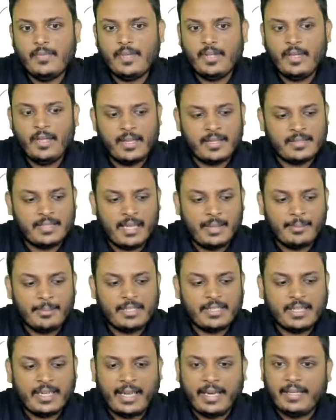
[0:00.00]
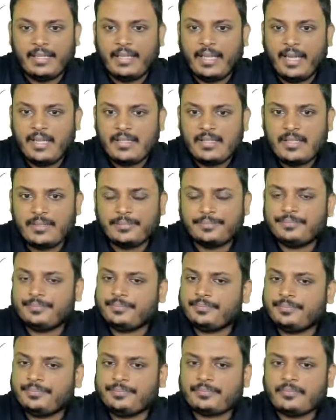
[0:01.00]
Examiner can test
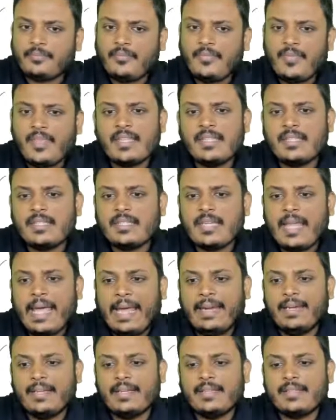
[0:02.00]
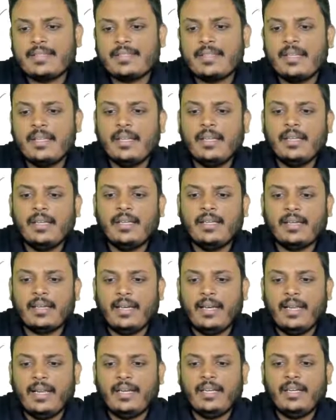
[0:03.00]
standards
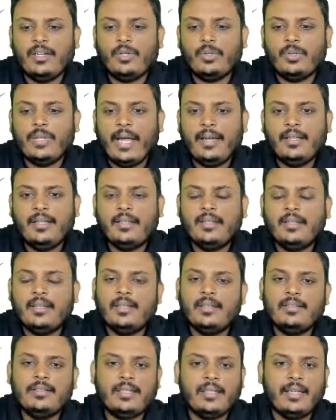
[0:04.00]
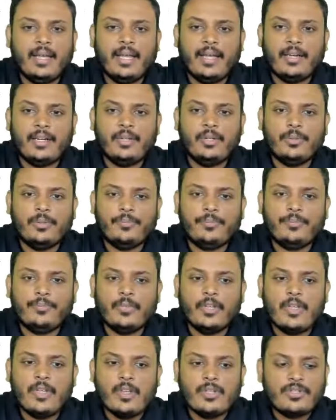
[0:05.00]
relating to that scenario.
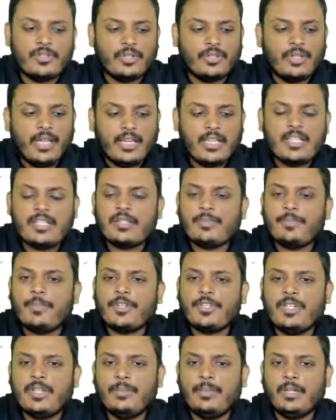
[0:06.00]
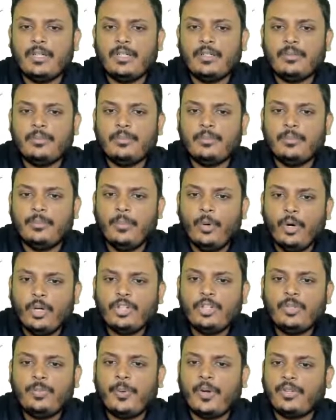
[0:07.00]
So that is possible,
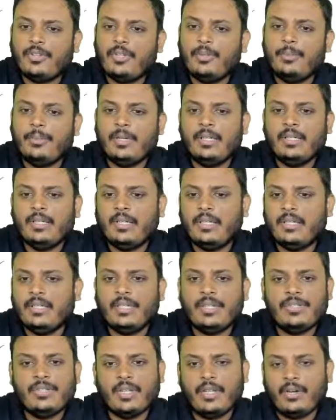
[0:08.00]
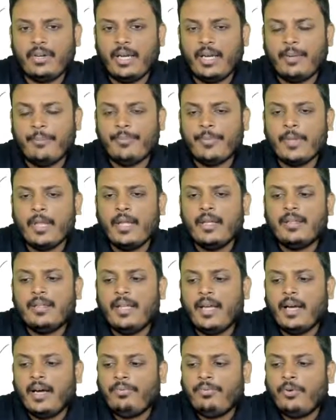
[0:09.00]
both possible in this area.
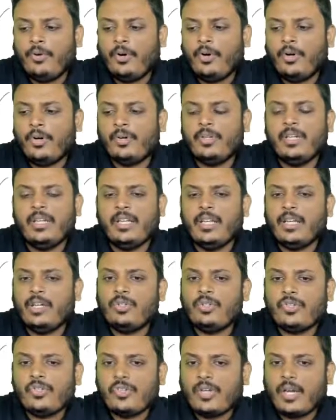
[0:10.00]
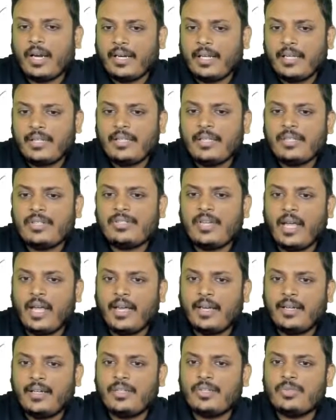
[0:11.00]
Therefore, need to study these
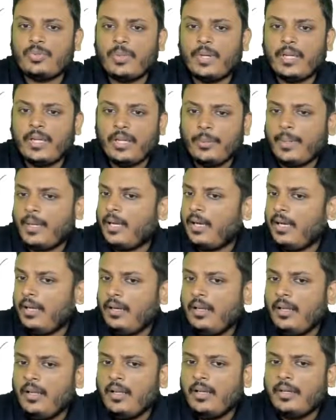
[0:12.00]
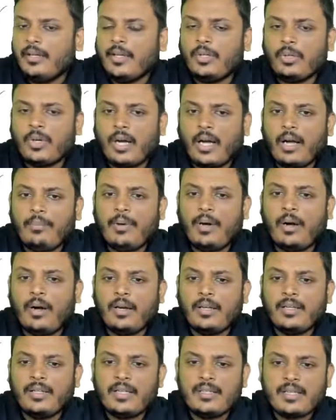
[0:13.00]
standards very well, need to cover
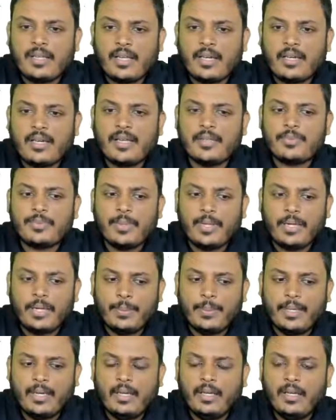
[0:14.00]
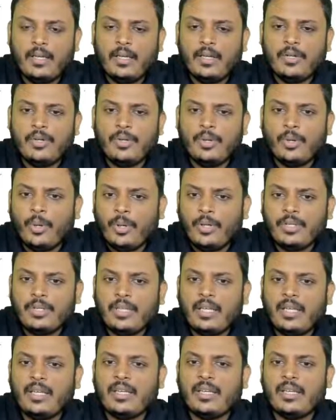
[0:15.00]
all these areas very well. Don't
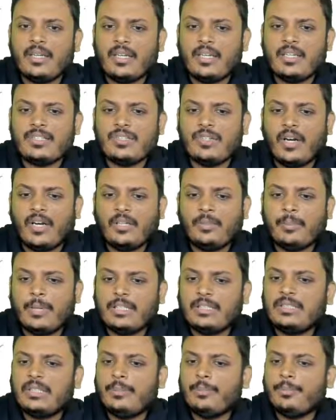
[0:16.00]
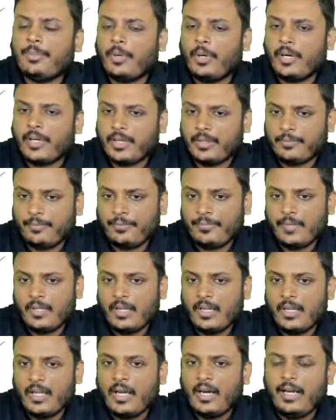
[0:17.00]
think it is not much important.
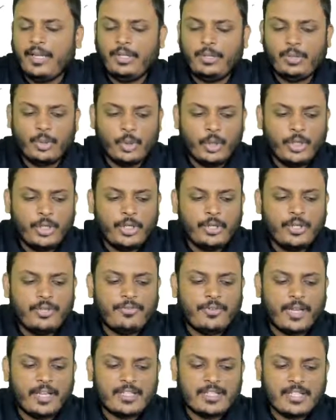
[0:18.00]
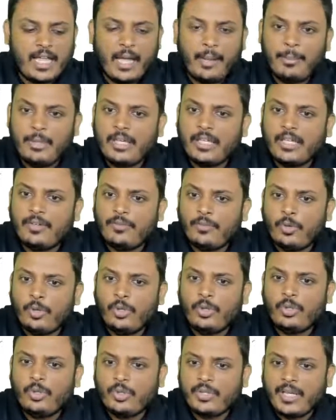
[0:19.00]
I told you if examiner
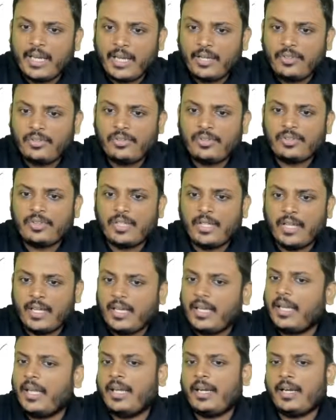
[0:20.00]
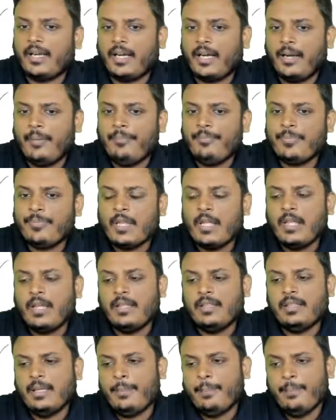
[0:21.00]
want to test theory area,
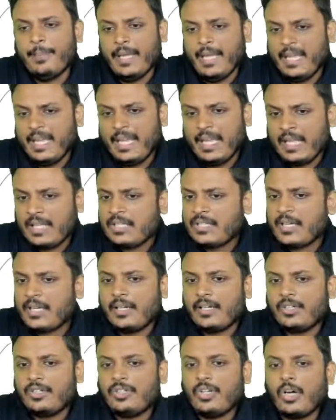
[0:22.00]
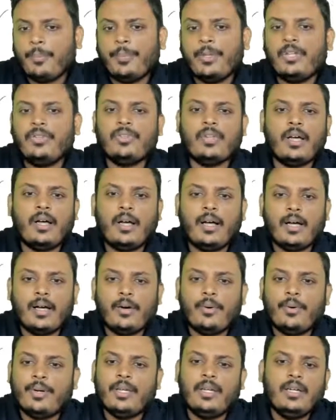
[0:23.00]
the major topics are
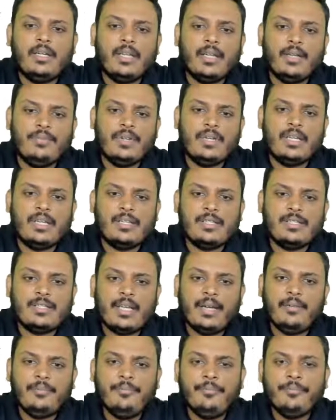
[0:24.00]
audit evidence and